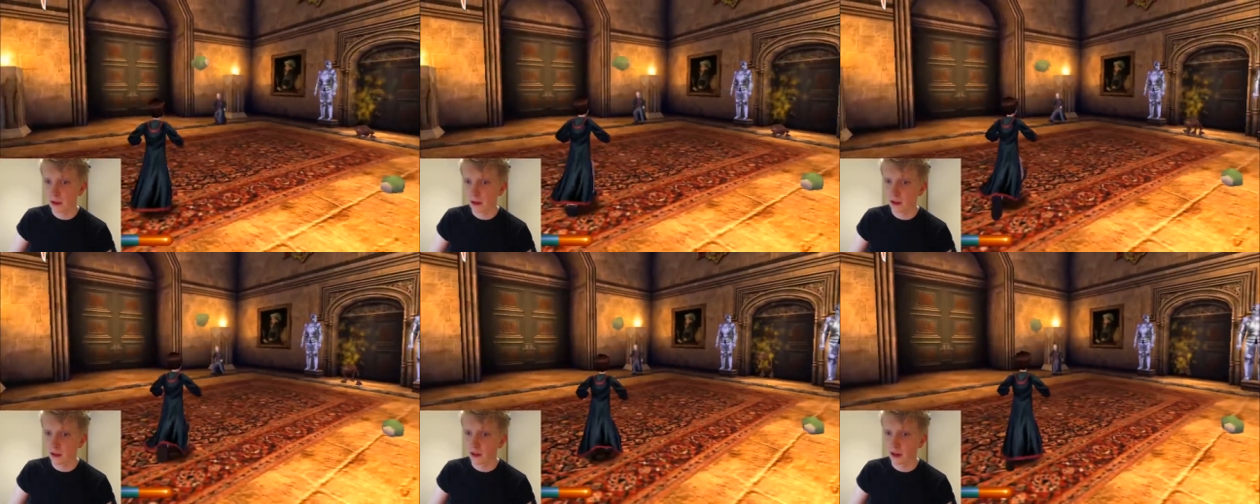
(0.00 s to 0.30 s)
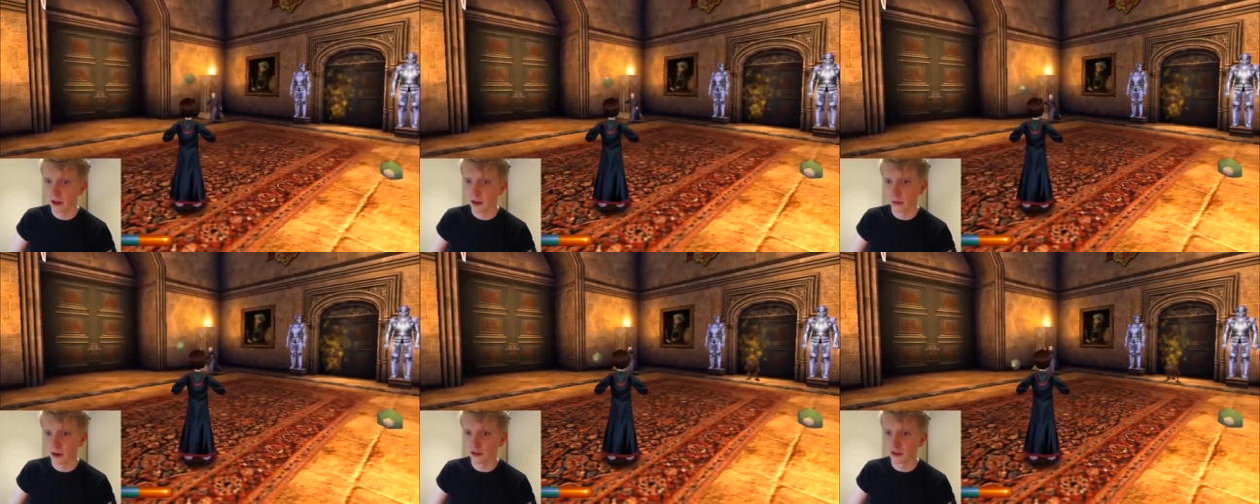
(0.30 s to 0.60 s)

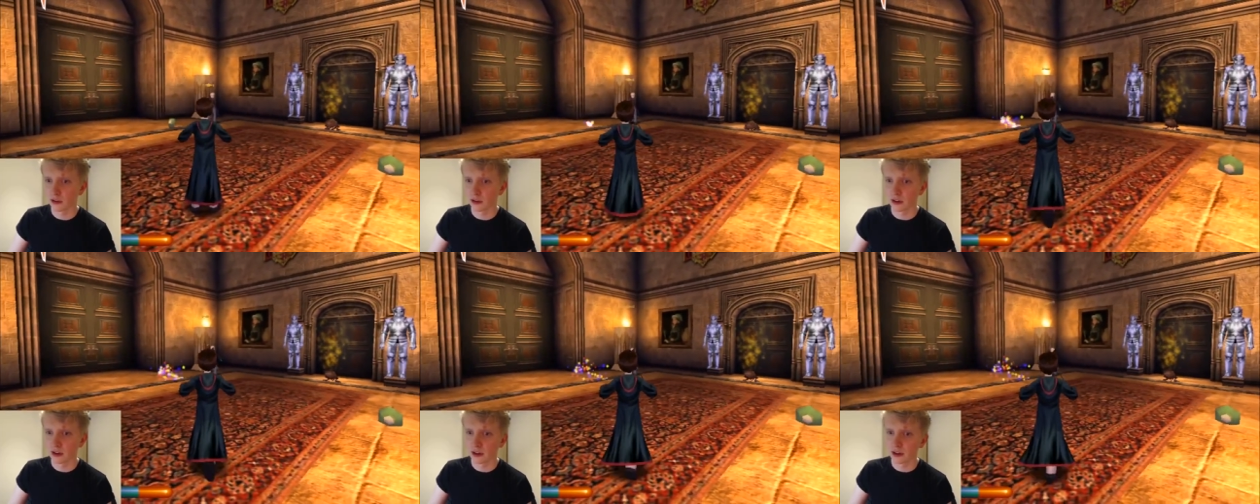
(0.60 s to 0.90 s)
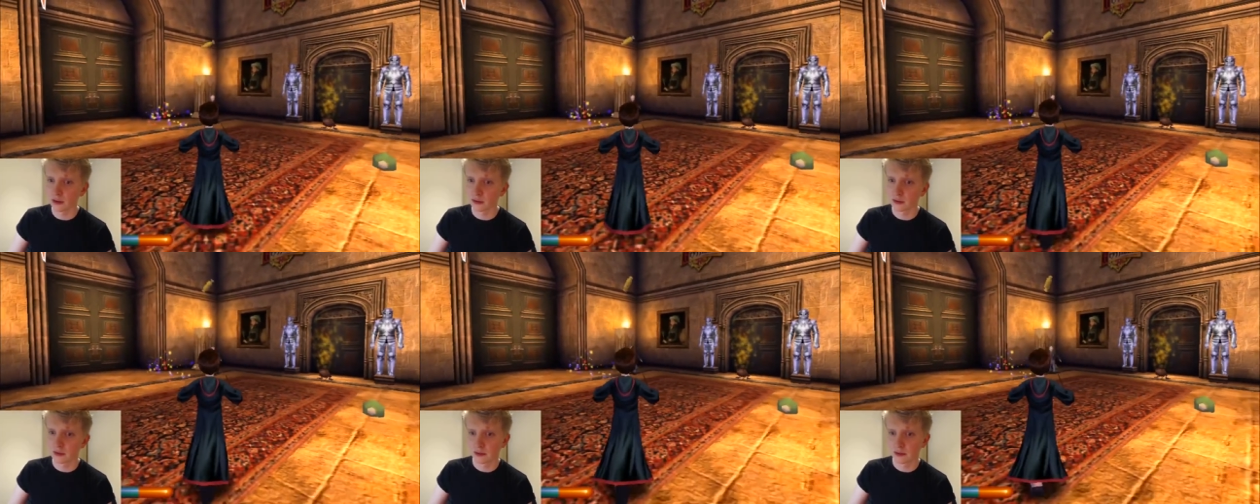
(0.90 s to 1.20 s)
Hey, Malfoy,
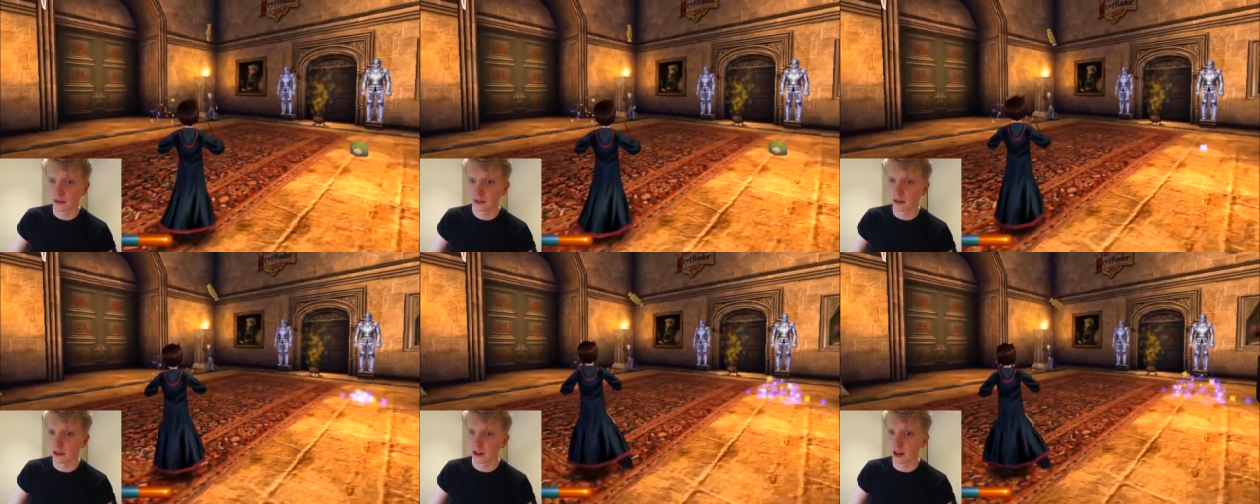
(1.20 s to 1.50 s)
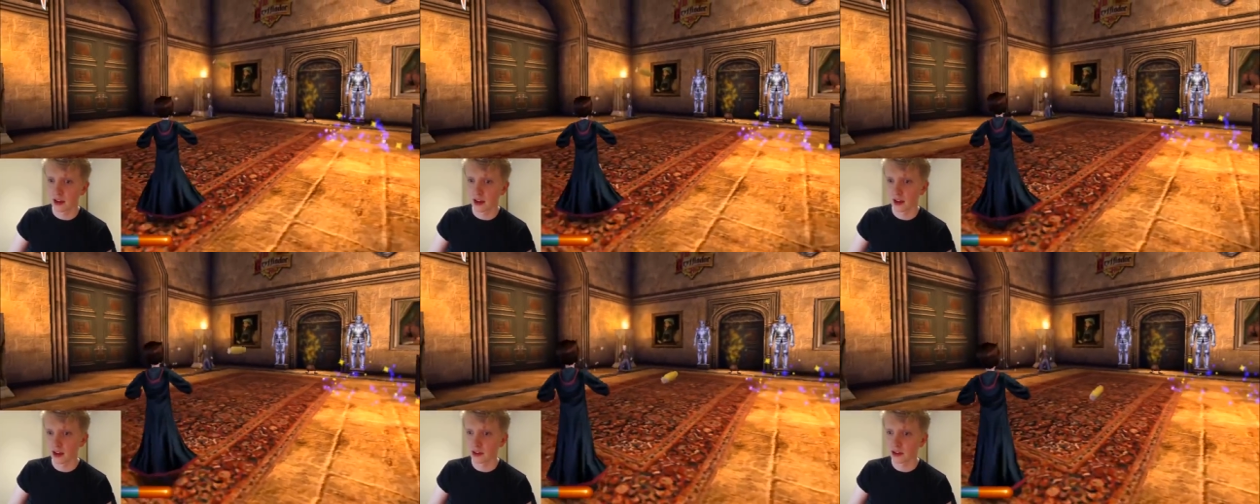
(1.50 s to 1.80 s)
your
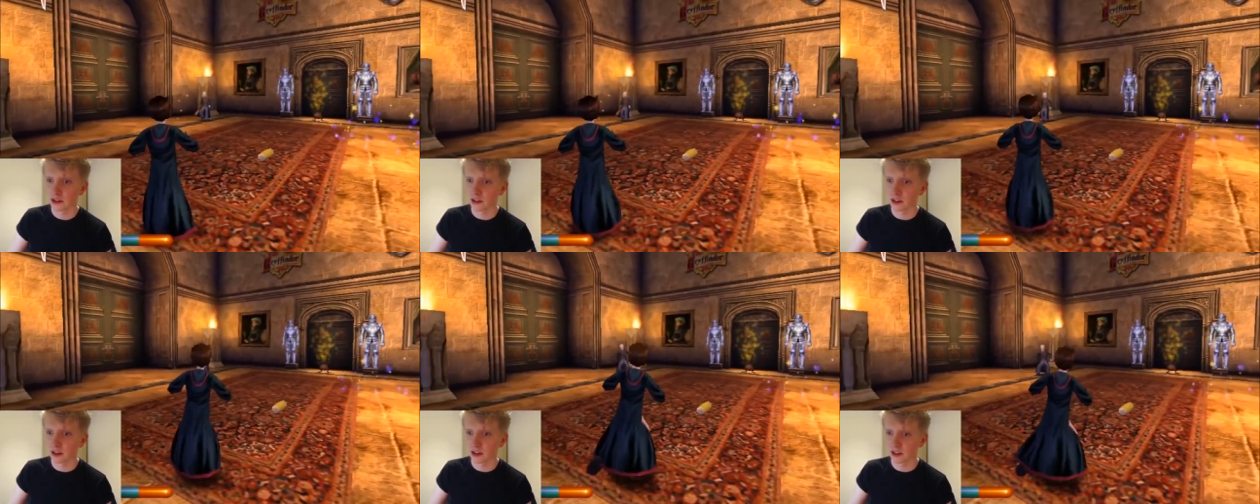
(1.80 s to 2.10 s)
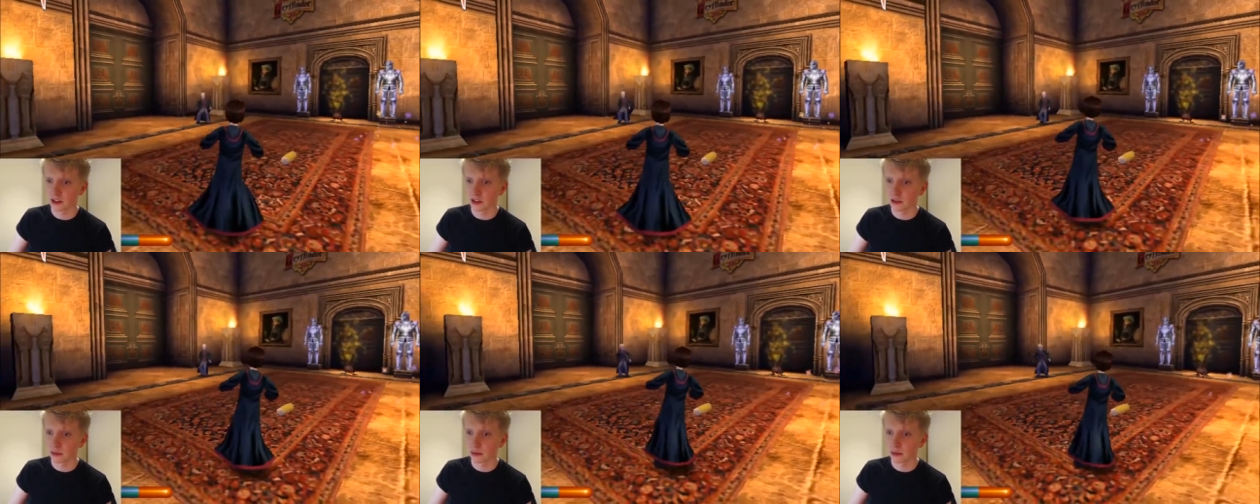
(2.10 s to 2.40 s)
hairline
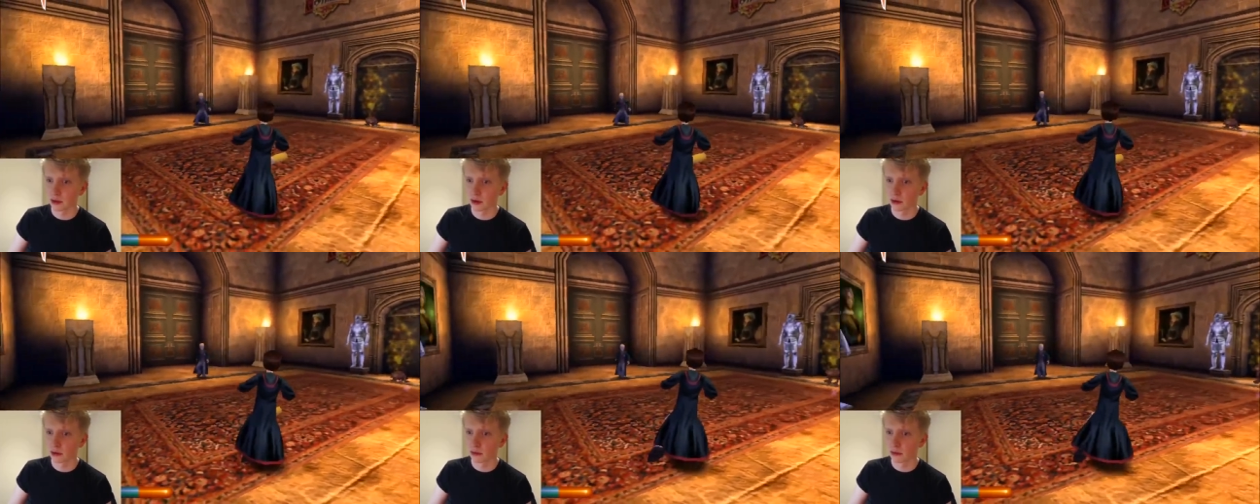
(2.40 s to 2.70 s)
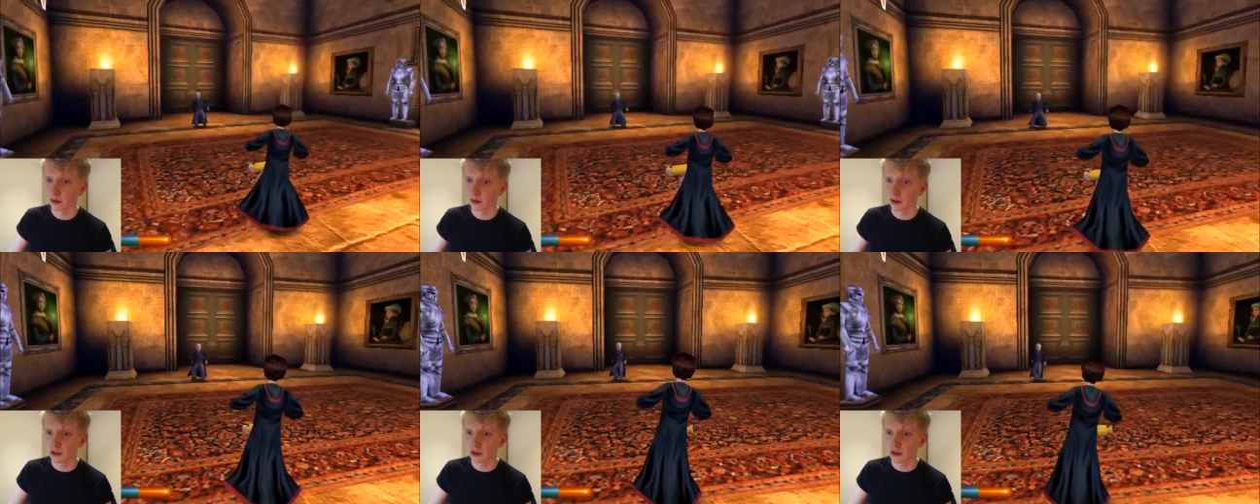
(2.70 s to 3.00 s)
sucks. Boom,
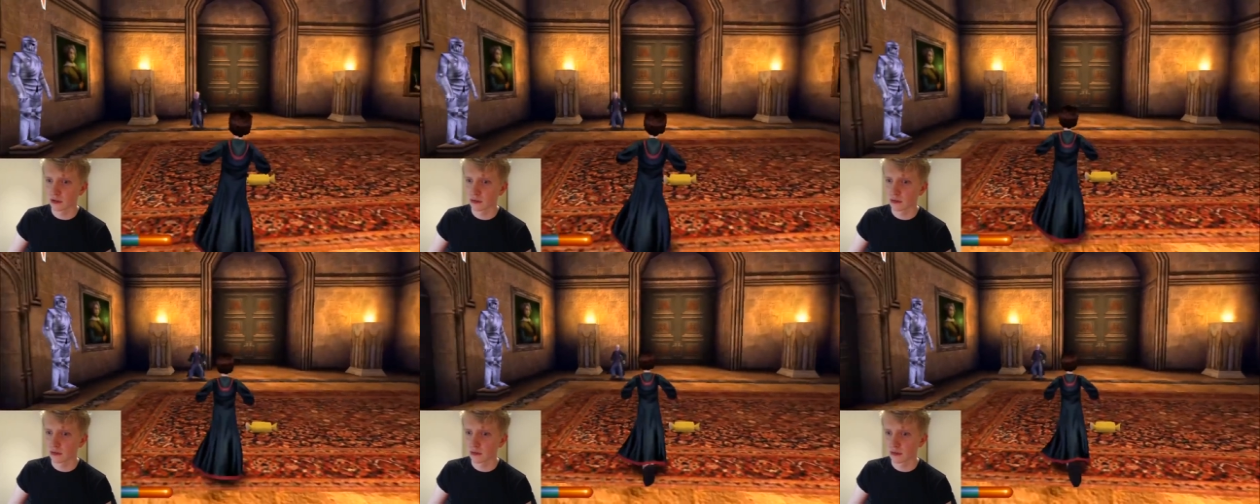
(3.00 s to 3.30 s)
roasted.